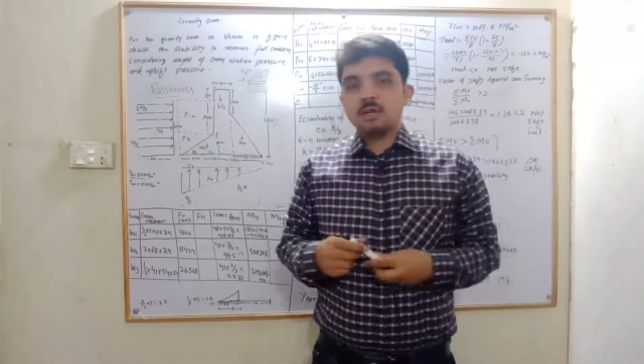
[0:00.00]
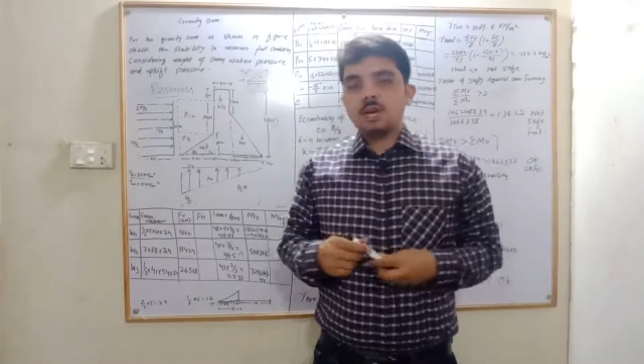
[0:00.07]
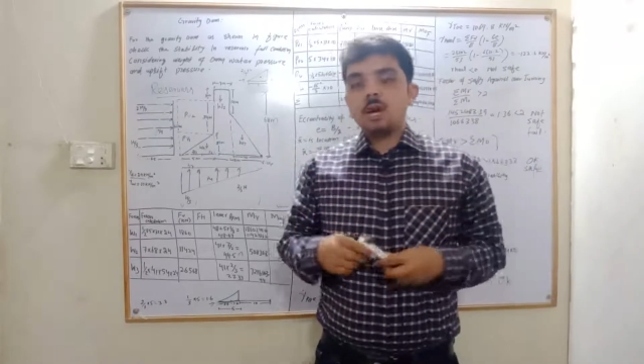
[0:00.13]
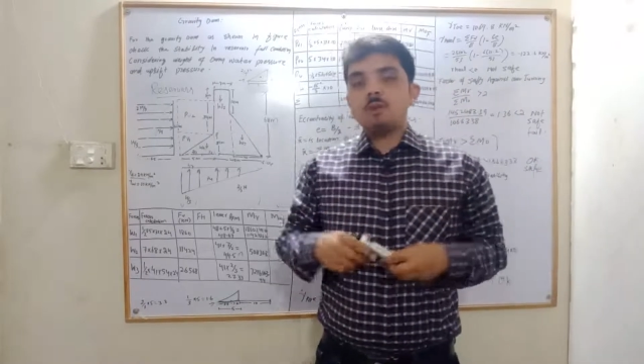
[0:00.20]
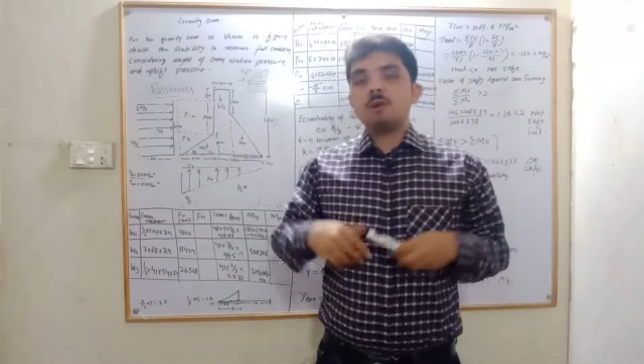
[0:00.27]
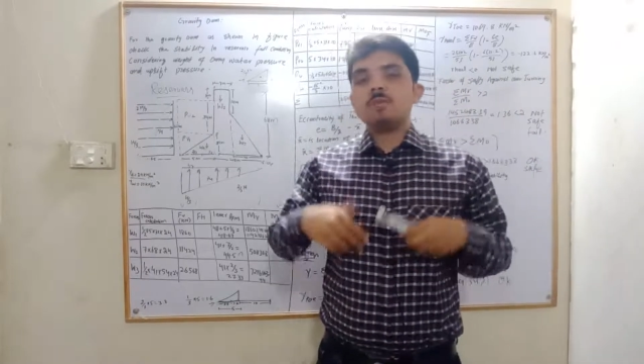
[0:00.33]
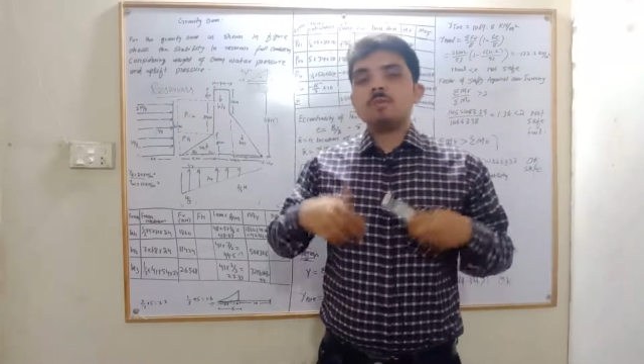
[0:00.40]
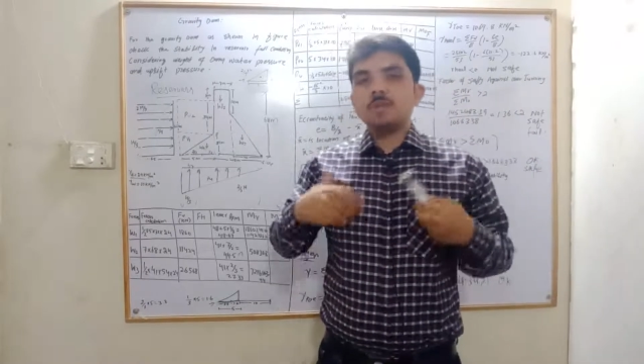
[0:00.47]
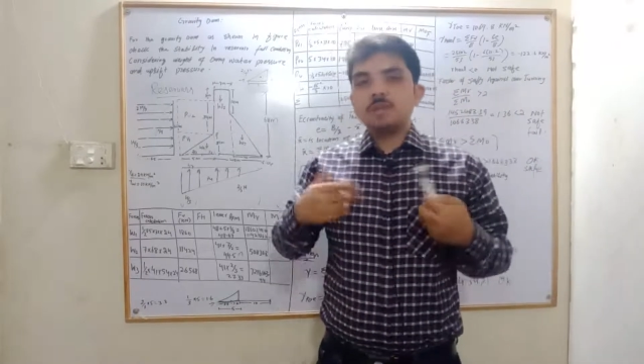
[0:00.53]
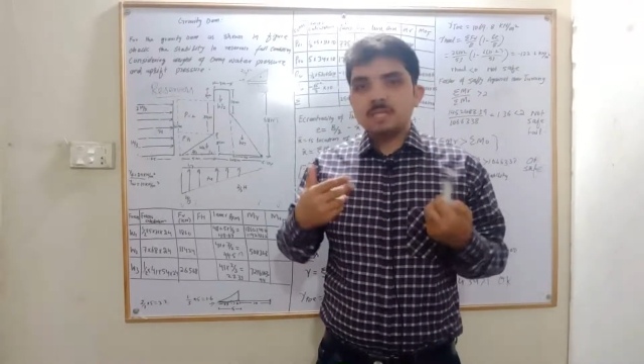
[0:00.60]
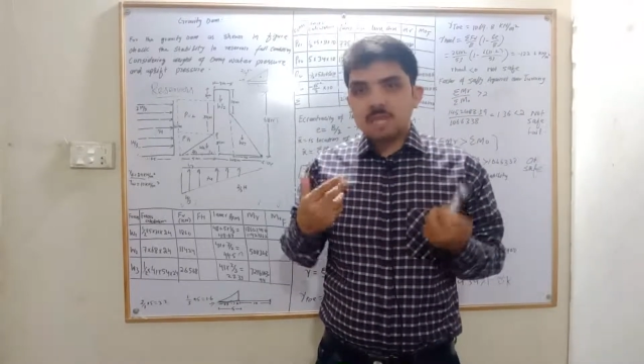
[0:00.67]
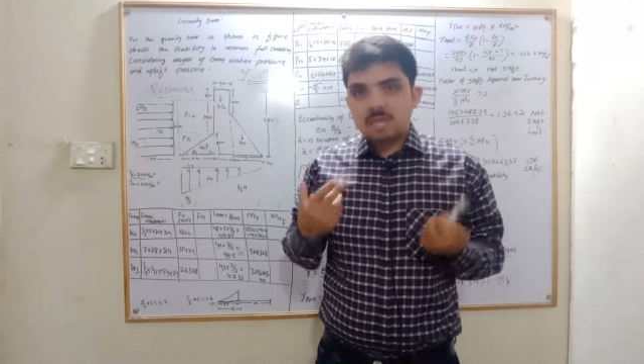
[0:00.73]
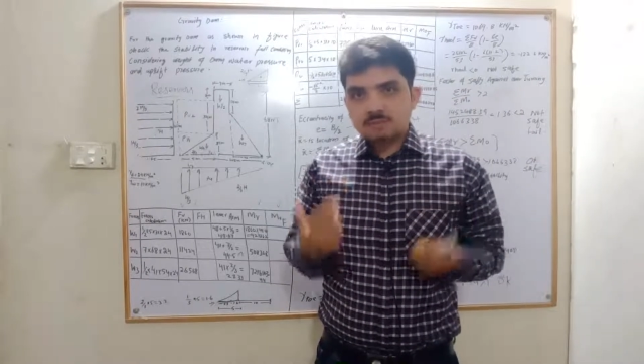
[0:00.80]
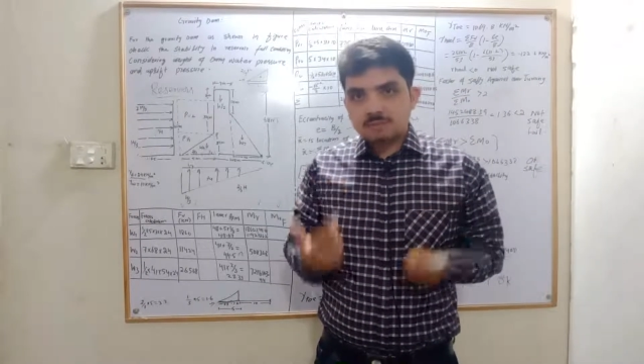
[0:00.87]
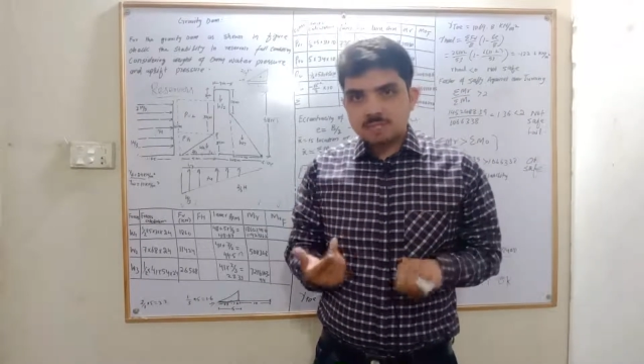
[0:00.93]
our
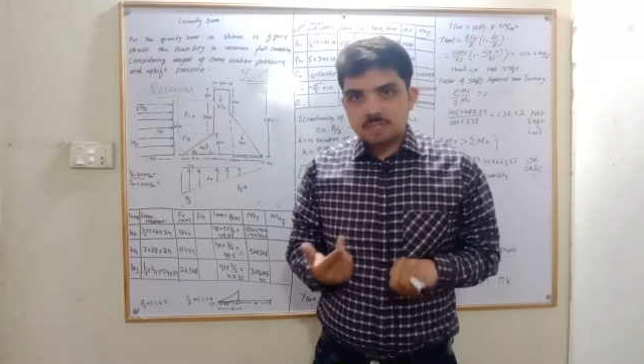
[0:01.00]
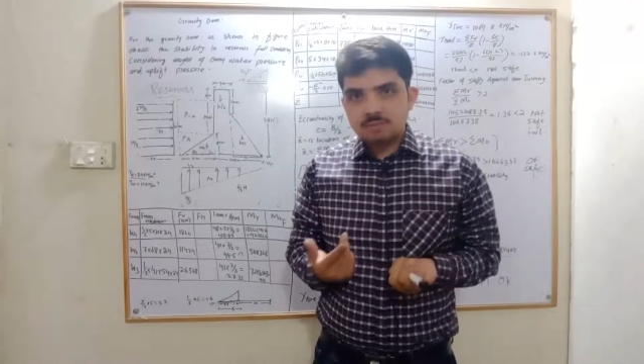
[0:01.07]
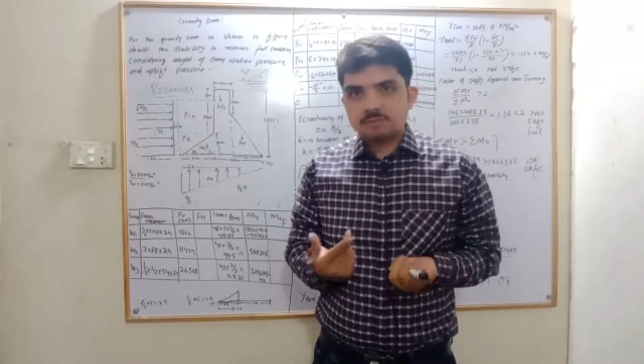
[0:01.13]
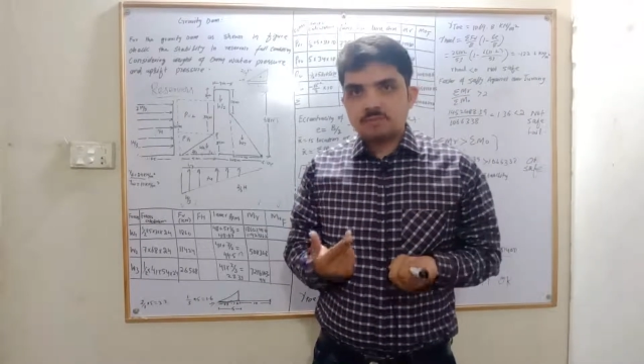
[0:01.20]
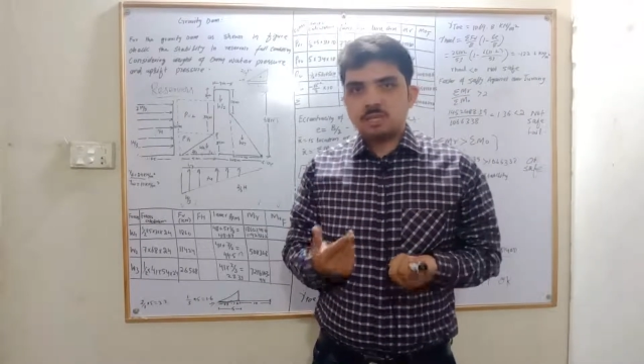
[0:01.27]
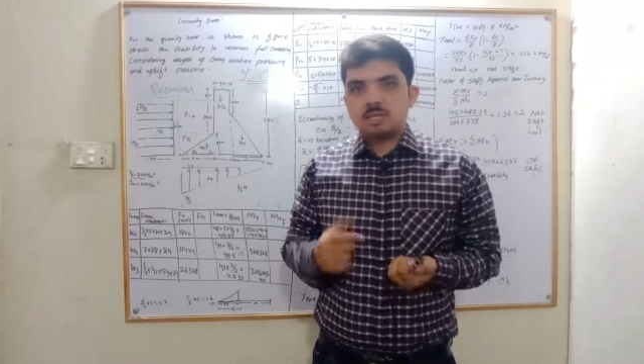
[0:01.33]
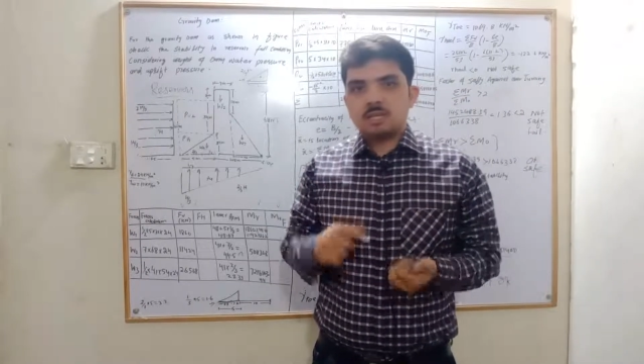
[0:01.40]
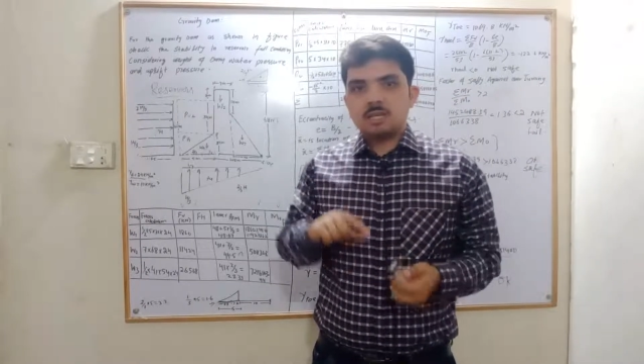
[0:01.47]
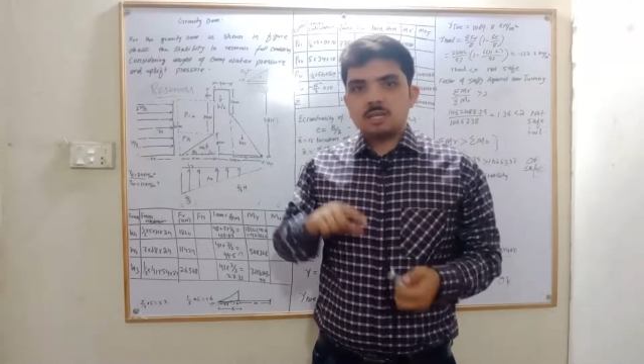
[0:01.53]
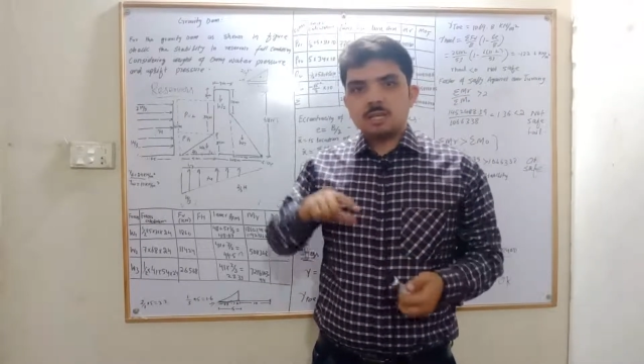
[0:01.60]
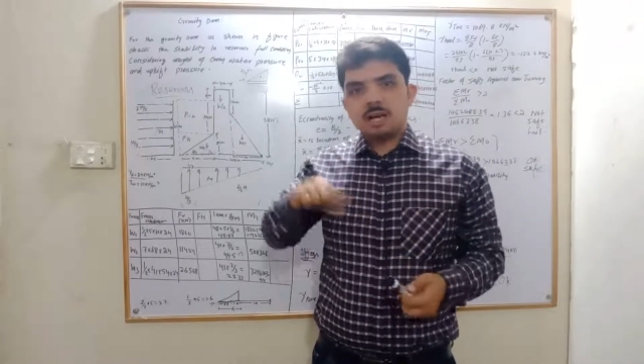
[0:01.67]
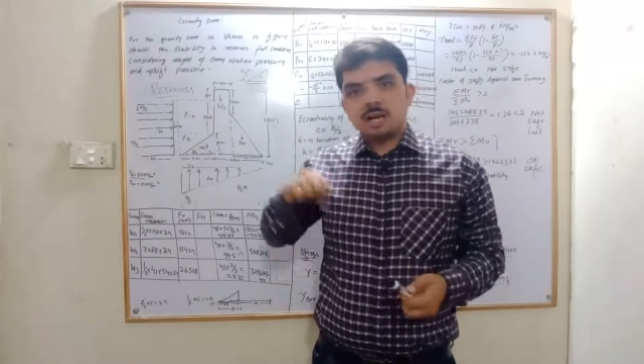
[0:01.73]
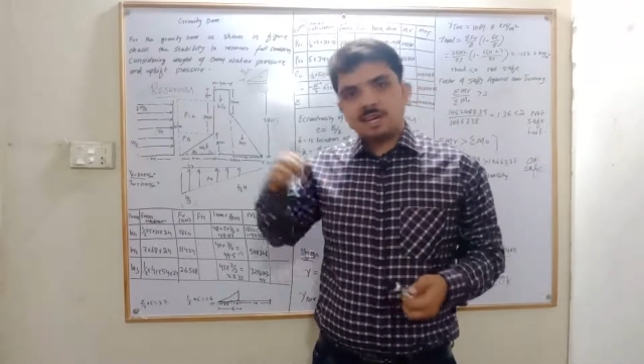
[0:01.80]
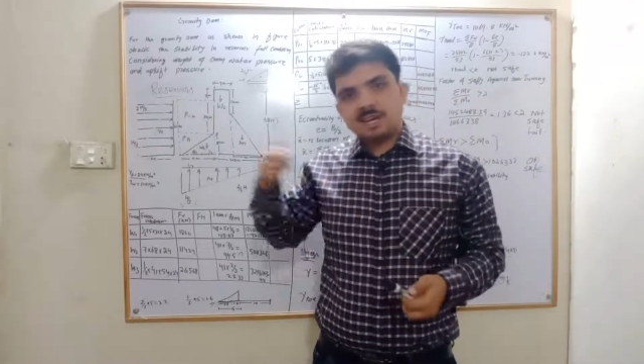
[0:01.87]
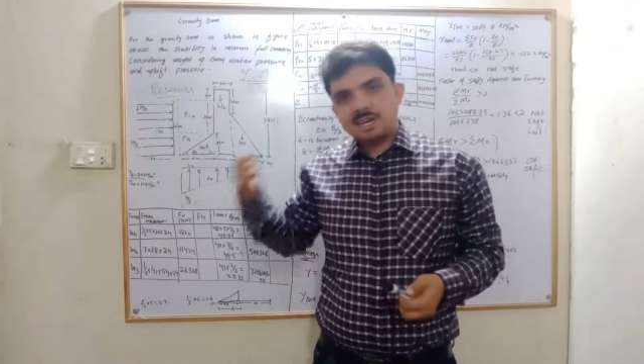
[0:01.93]
factor of safety
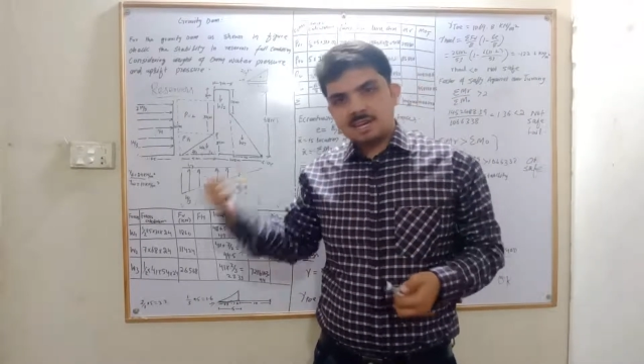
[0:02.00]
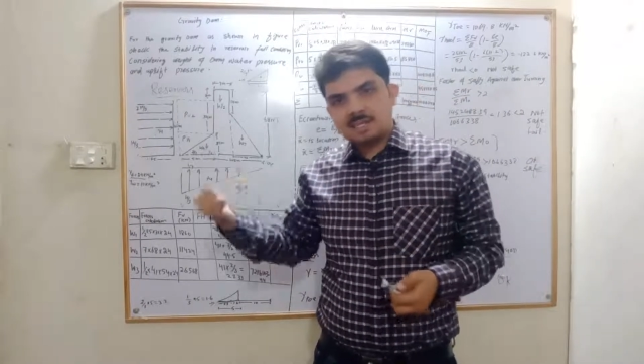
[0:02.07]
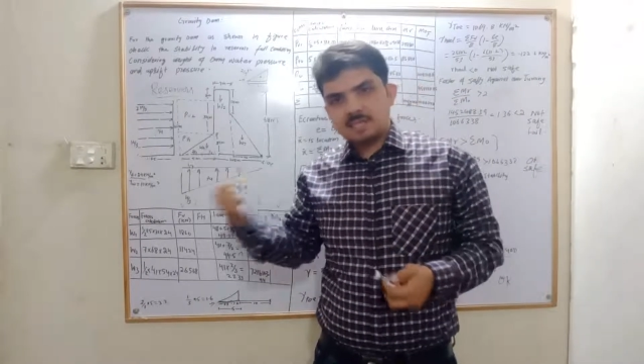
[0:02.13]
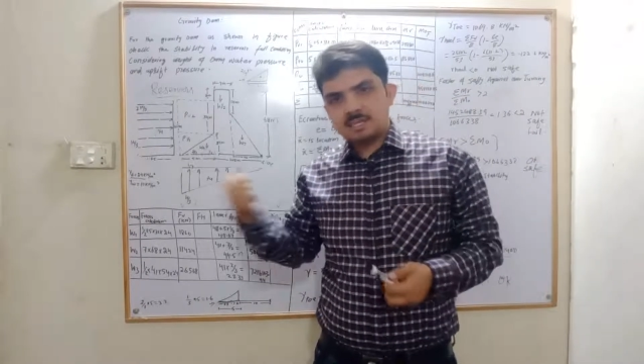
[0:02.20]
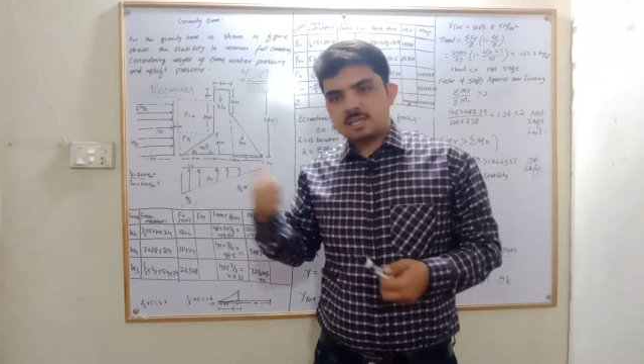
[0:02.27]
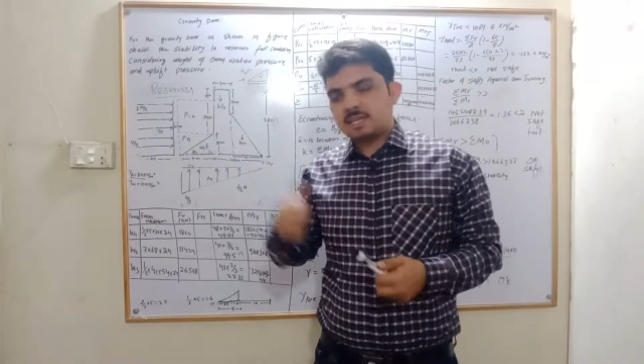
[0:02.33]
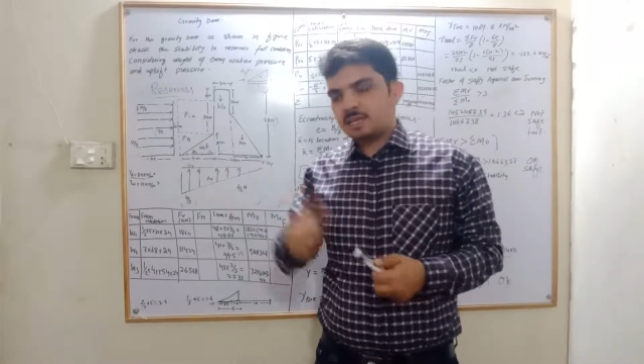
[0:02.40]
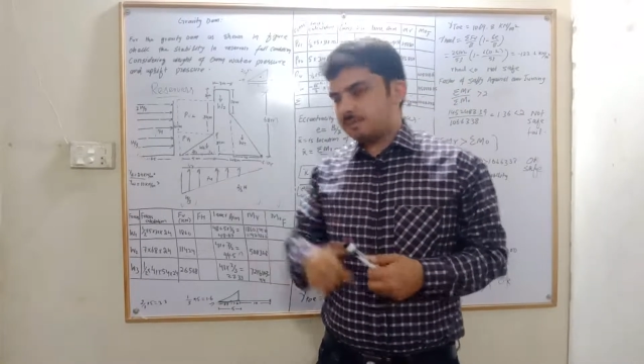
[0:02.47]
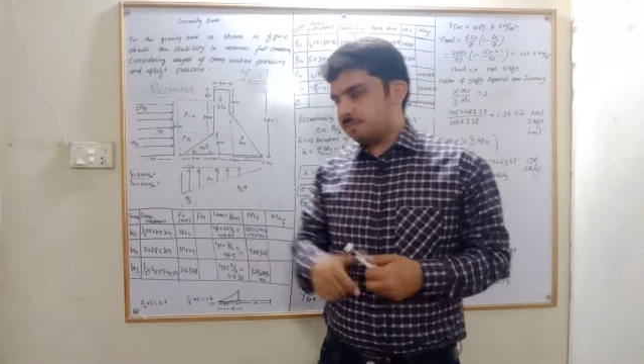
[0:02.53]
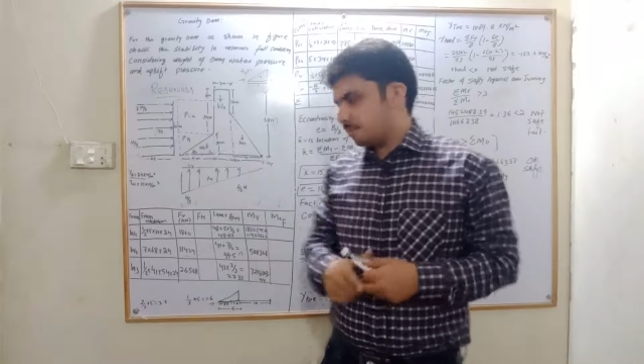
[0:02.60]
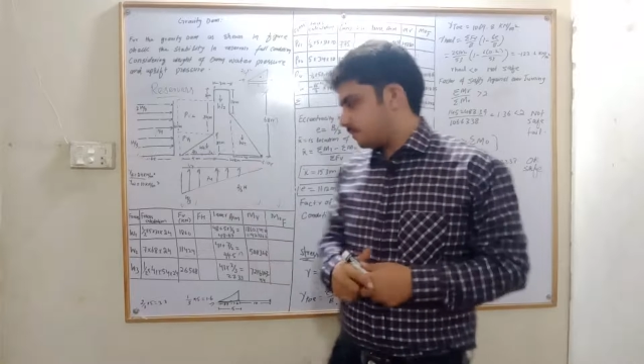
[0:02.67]
against the dam.